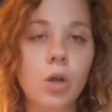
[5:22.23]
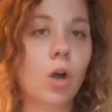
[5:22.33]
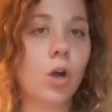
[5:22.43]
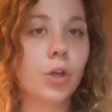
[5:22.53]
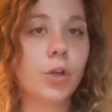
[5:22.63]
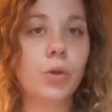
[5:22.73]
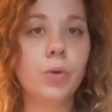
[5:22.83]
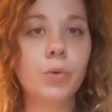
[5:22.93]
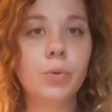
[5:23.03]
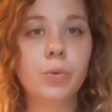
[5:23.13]
Are
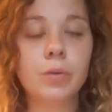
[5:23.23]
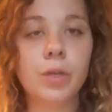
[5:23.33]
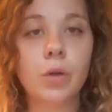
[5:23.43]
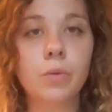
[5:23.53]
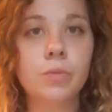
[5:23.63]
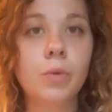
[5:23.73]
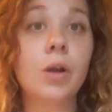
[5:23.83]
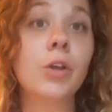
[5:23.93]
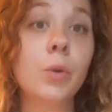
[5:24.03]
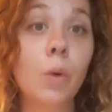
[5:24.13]
you, what
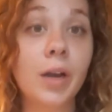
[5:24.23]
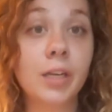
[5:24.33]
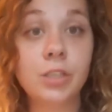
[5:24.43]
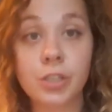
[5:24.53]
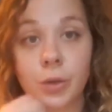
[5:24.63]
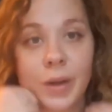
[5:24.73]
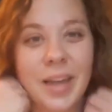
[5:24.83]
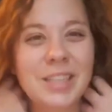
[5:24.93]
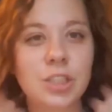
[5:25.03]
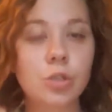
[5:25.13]
are you wanting to do?
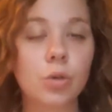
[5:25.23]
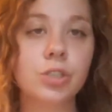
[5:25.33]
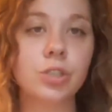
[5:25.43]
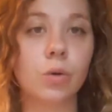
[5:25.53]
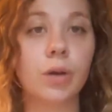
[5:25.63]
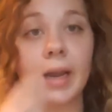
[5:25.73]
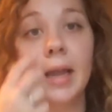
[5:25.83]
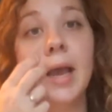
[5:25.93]
It's your story.